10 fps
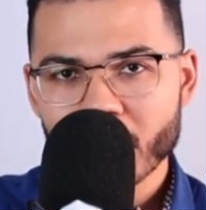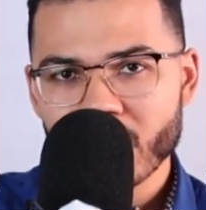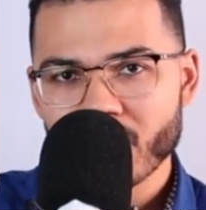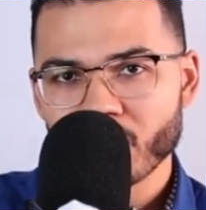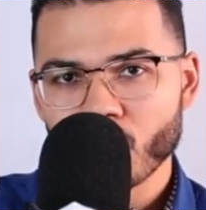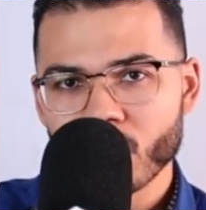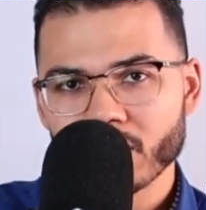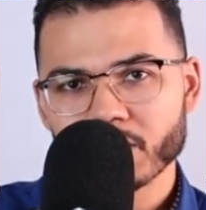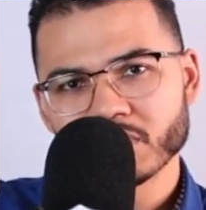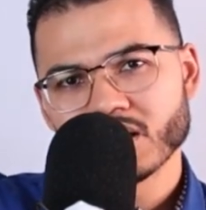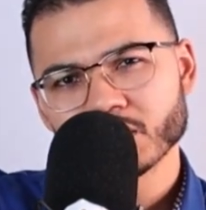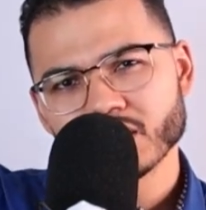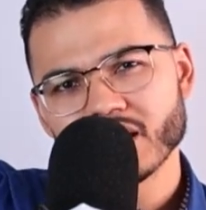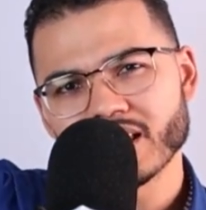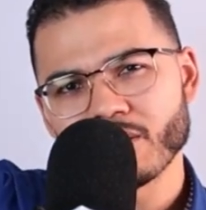better at work and potentially
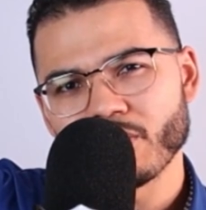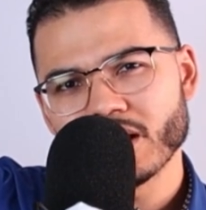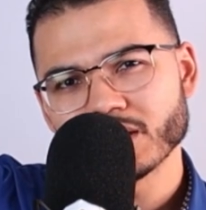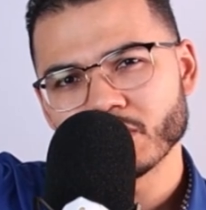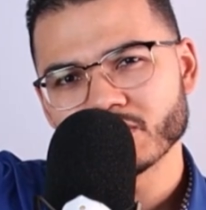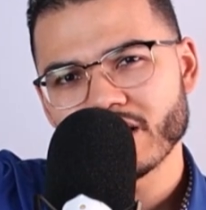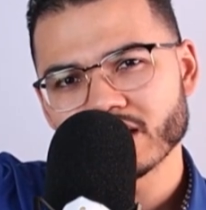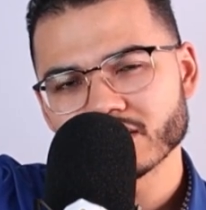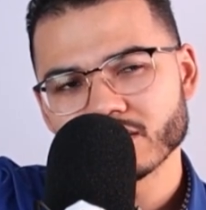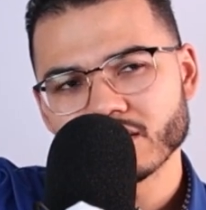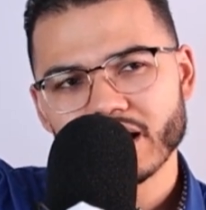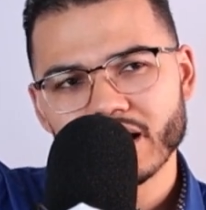get that raise much faster?